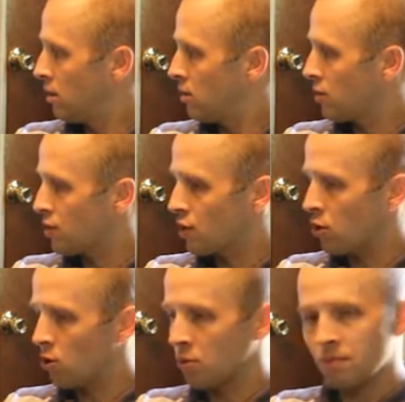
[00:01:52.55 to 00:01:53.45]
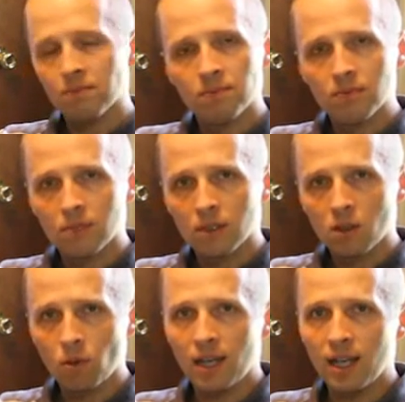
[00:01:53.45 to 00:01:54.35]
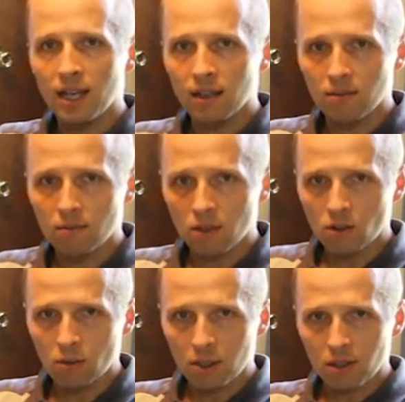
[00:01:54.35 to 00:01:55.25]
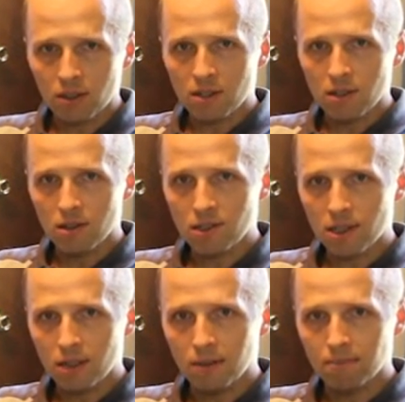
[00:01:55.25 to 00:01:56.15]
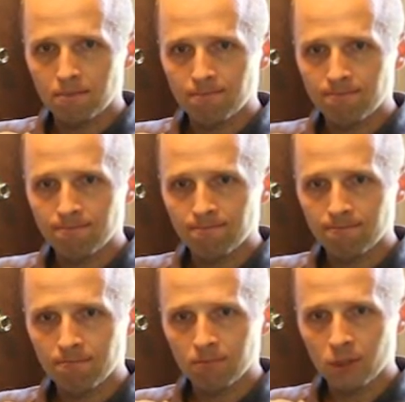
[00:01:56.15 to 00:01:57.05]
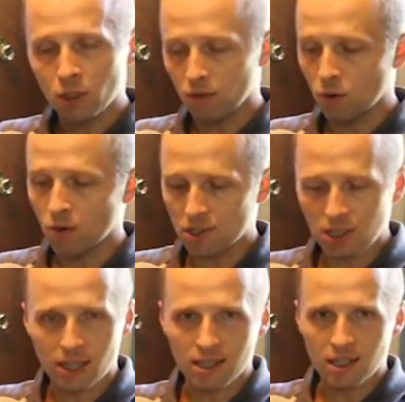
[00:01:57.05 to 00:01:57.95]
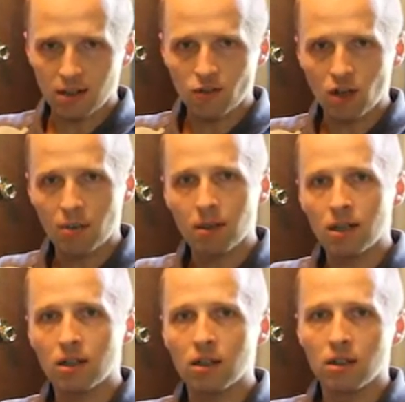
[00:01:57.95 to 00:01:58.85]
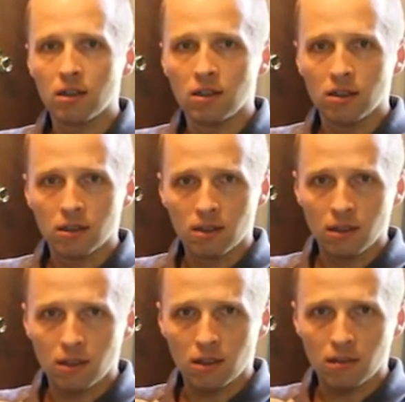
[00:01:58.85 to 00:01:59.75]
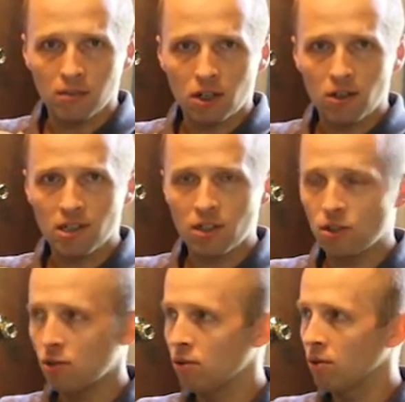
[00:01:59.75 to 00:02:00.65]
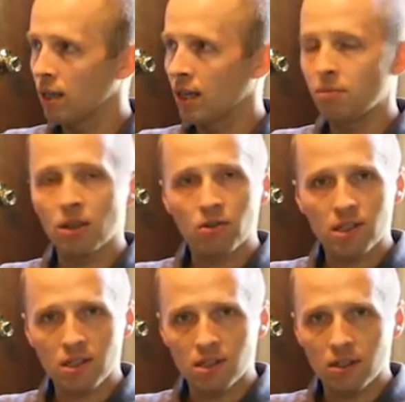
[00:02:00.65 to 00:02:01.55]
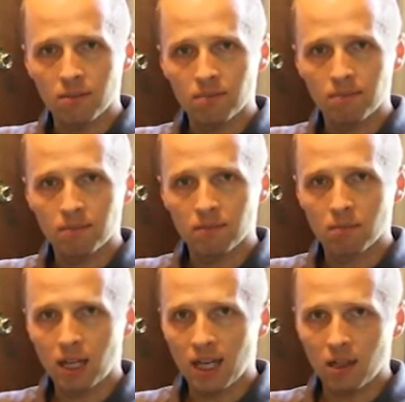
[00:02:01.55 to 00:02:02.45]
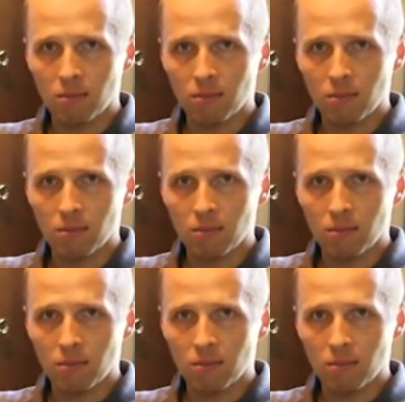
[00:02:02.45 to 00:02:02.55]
So the way I go about this is, of course, like I said, tripod, RC2 head mount system, panning